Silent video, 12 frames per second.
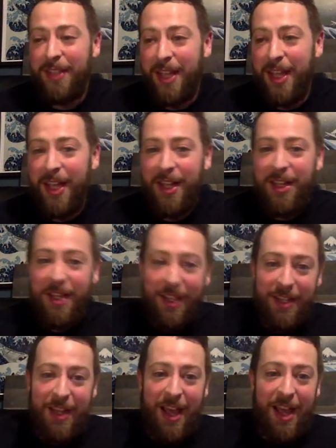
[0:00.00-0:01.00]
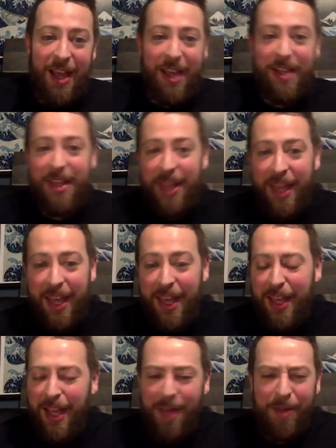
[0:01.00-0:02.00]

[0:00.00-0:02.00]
10, 9, 8.